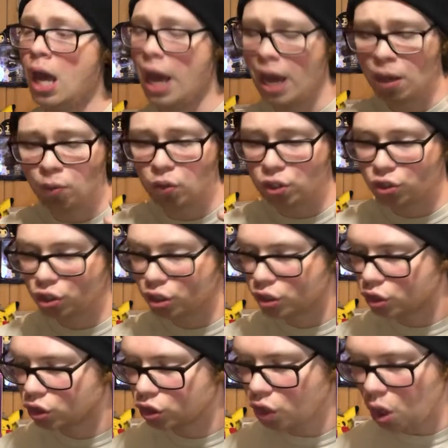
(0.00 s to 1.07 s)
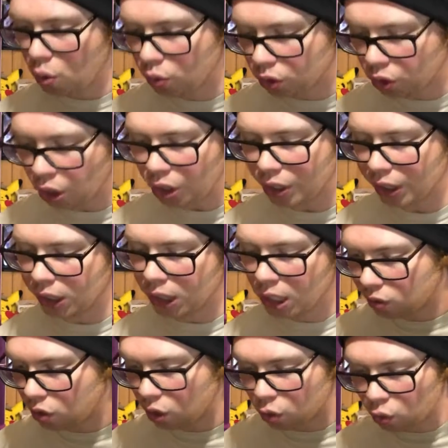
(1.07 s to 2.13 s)
It was just so good.
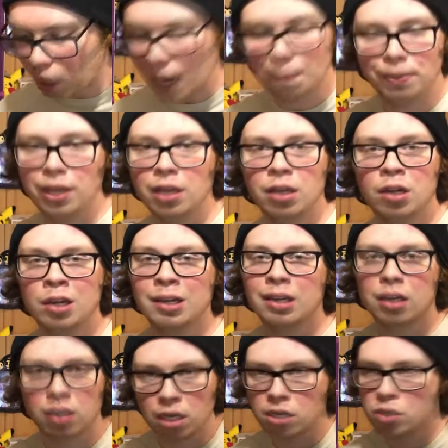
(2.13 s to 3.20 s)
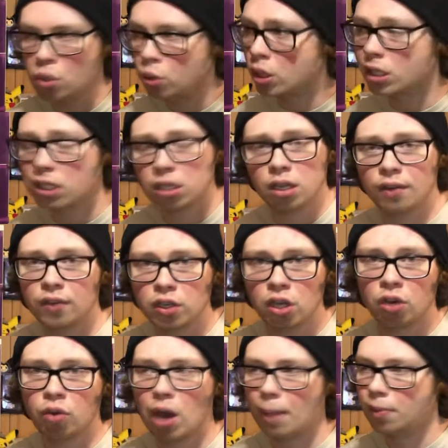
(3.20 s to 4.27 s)
The grappling hook, because who doesn't love a
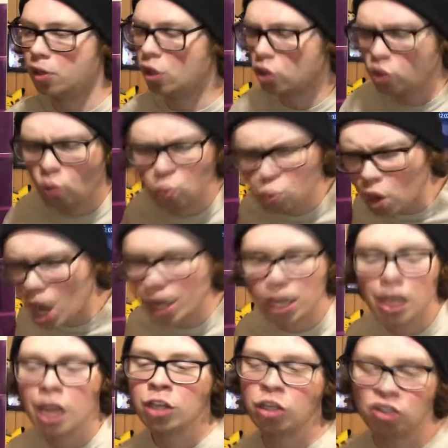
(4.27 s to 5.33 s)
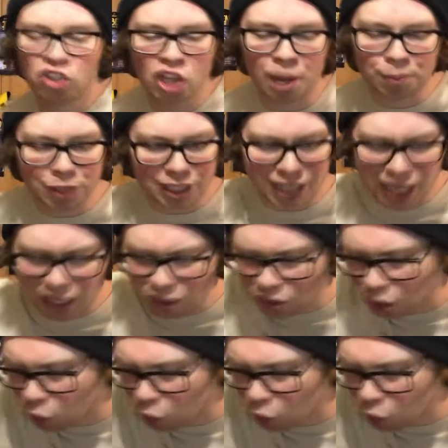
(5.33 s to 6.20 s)
good grappling hook? You run it, you jump, you land on the